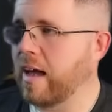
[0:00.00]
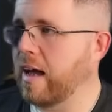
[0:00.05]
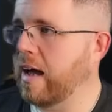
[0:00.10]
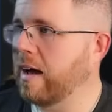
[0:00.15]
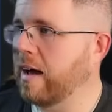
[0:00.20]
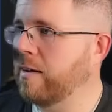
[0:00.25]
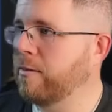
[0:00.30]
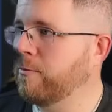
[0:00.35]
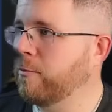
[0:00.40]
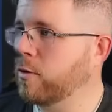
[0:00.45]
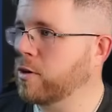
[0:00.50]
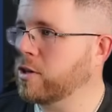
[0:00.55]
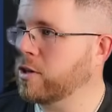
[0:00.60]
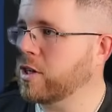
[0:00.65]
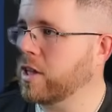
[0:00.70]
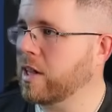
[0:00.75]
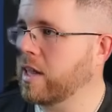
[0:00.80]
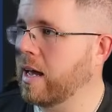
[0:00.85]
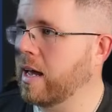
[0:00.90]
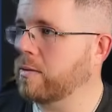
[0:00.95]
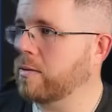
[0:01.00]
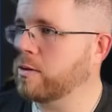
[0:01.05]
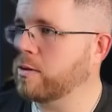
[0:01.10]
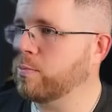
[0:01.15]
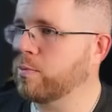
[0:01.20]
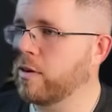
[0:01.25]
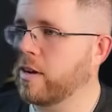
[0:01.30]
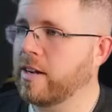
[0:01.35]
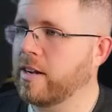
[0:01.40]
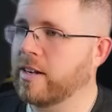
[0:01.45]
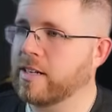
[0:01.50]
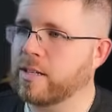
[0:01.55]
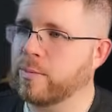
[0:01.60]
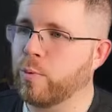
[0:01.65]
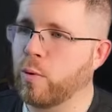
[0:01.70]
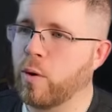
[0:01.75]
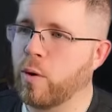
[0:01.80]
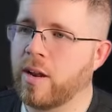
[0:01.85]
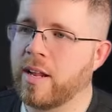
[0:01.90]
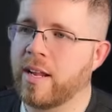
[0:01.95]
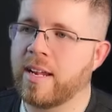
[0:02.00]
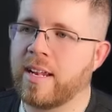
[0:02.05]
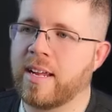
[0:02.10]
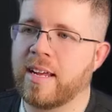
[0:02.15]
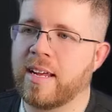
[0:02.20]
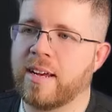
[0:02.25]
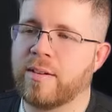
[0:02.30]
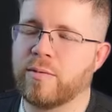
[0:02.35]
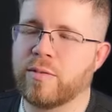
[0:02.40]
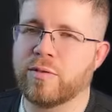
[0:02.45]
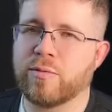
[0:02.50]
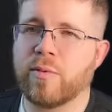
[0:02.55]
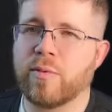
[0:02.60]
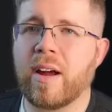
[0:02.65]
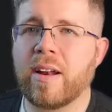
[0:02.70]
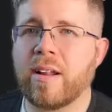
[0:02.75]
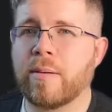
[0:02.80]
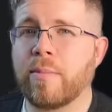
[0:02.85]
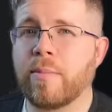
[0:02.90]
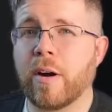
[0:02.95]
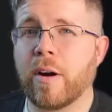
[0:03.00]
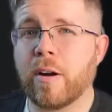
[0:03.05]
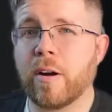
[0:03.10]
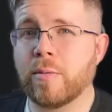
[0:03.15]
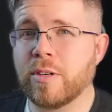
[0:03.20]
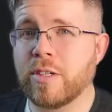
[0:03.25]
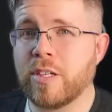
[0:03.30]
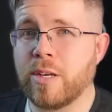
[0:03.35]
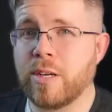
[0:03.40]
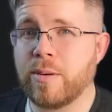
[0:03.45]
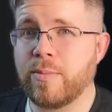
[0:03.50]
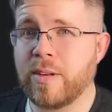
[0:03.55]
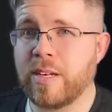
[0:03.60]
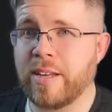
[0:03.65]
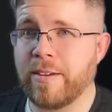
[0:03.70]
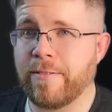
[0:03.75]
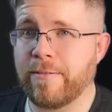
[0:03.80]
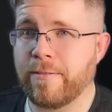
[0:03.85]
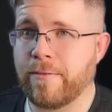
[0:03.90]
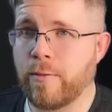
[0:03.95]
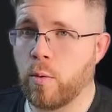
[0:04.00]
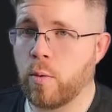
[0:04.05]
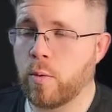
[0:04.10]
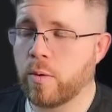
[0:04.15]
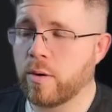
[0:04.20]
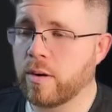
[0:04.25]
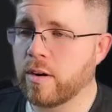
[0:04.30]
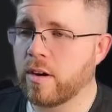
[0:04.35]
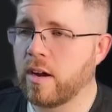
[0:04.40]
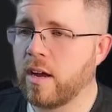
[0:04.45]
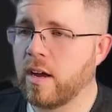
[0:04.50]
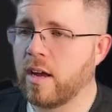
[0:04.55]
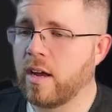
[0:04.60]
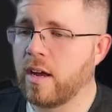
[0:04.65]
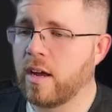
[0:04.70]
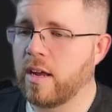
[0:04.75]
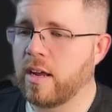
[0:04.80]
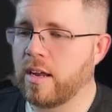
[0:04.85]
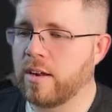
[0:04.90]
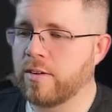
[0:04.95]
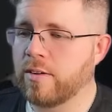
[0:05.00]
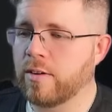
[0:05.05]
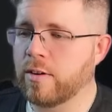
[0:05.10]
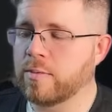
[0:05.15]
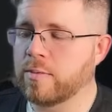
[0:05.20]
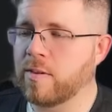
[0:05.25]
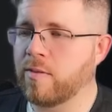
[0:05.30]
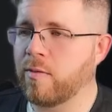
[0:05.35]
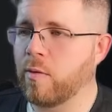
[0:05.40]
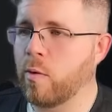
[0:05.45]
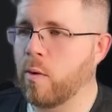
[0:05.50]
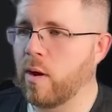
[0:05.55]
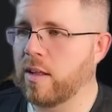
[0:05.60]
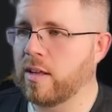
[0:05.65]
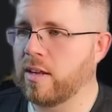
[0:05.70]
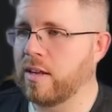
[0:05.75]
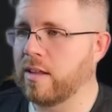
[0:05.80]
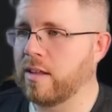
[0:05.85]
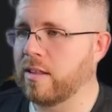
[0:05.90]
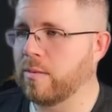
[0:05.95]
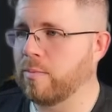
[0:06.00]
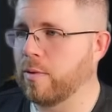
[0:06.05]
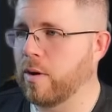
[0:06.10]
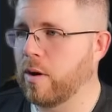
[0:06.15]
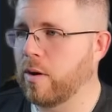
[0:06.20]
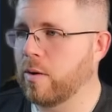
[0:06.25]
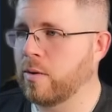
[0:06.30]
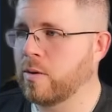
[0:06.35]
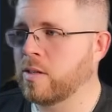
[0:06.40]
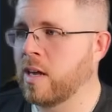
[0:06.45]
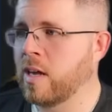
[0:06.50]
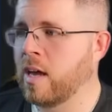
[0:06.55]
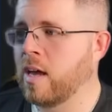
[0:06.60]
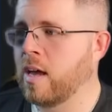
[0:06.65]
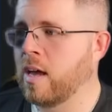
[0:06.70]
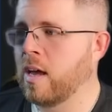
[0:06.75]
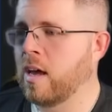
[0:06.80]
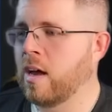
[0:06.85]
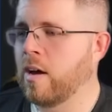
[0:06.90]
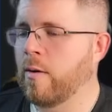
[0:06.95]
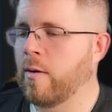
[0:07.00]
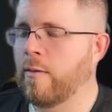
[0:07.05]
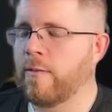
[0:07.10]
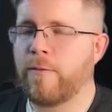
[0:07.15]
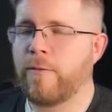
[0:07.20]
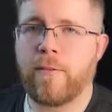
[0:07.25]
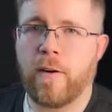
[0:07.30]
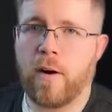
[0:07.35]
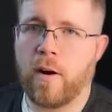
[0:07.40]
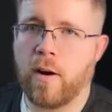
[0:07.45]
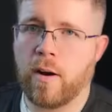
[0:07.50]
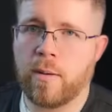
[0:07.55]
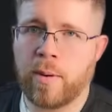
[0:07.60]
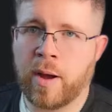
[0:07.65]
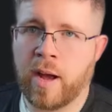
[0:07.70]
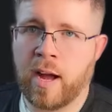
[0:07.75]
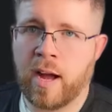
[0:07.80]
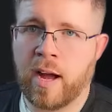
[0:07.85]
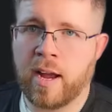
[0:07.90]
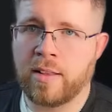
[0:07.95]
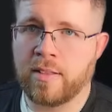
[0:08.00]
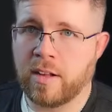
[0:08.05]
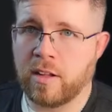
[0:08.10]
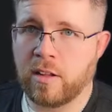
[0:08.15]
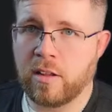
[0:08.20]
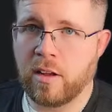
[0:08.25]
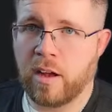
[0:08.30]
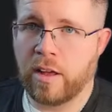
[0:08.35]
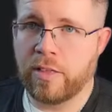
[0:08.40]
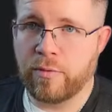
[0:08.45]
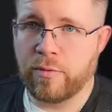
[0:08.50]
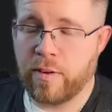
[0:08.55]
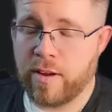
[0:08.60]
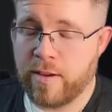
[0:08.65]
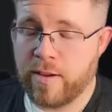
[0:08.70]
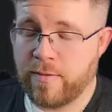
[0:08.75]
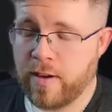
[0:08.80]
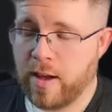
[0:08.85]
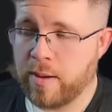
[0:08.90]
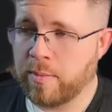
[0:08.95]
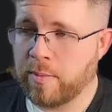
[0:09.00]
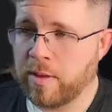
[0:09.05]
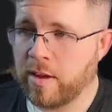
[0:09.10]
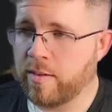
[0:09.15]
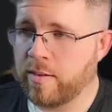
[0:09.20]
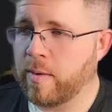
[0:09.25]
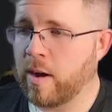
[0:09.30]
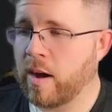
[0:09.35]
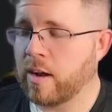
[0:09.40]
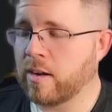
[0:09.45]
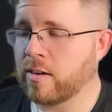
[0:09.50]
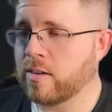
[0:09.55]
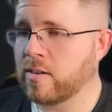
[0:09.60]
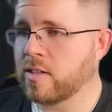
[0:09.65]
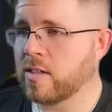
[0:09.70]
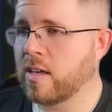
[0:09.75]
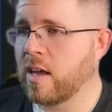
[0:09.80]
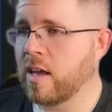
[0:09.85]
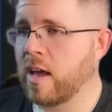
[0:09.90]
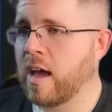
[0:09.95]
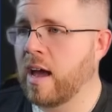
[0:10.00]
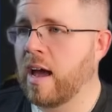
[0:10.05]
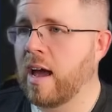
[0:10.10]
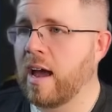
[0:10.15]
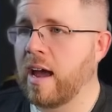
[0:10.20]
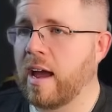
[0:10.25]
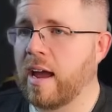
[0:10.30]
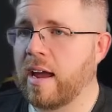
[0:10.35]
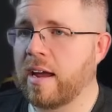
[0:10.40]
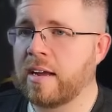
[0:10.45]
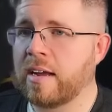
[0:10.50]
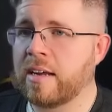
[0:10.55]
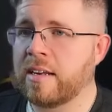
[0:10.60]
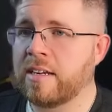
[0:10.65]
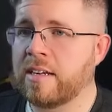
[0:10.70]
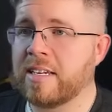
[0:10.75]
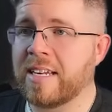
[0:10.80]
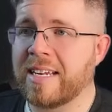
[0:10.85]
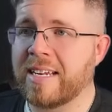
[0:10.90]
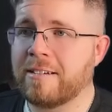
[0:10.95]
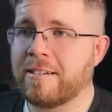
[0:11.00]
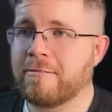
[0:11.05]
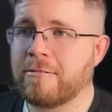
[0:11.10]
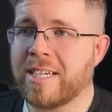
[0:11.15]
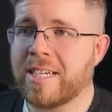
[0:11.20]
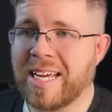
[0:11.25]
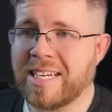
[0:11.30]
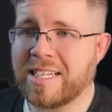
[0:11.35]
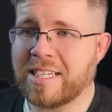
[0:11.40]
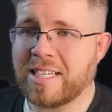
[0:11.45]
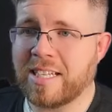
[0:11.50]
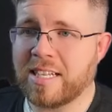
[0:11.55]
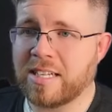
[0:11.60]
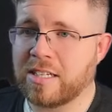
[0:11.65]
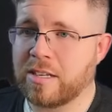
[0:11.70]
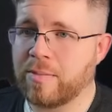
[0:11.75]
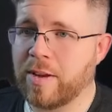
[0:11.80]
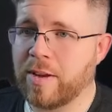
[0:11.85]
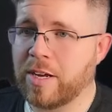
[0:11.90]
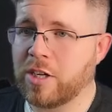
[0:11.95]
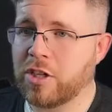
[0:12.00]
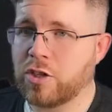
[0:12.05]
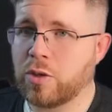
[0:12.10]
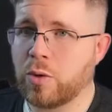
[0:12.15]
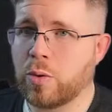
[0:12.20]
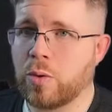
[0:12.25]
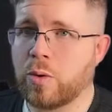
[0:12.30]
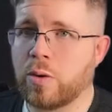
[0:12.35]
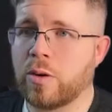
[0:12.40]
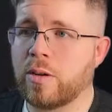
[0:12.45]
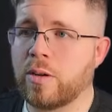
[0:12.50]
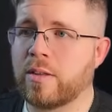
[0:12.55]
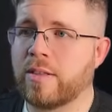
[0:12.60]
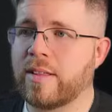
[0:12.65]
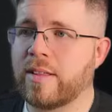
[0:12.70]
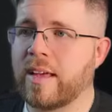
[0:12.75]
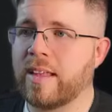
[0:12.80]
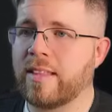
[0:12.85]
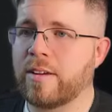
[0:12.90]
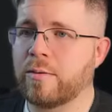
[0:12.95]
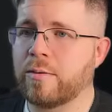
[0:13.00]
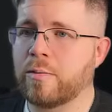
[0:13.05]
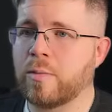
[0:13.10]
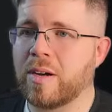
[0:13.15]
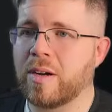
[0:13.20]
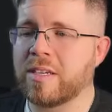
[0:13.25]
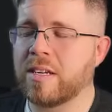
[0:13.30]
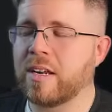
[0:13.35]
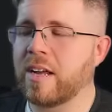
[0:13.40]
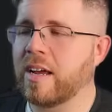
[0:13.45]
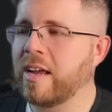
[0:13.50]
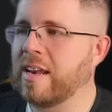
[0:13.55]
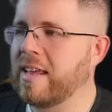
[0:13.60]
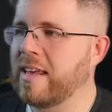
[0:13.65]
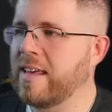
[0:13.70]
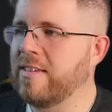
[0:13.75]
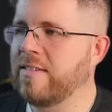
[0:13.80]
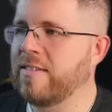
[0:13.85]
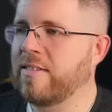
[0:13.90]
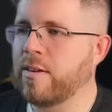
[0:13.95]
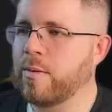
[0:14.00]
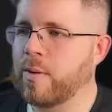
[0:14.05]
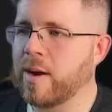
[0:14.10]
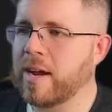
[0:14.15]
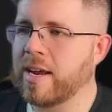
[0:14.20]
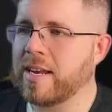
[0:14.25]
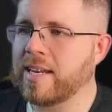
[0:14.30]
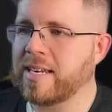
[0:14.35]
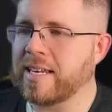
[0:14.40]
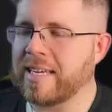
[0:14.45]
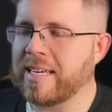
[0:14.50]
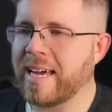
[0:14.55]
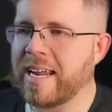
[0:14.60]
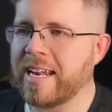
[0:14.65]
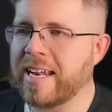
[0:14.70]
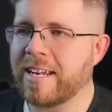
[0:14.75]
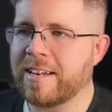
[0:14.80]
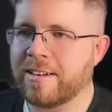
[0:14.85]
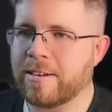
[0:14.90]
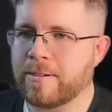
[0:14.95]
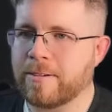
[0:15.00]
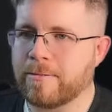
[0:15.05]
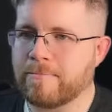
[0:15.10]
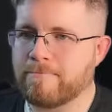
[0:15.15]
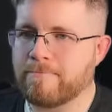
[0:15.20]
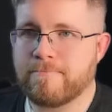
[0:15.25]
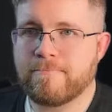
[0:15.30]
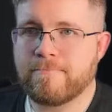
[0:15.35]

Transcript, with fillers: unfortunately, I was pretty disappointed. It was right on par with GPT 4 in terms of quality of the prose, far behind the Claude 3 family of models. And to test this to make sure that there wasn't an easy way to get it to,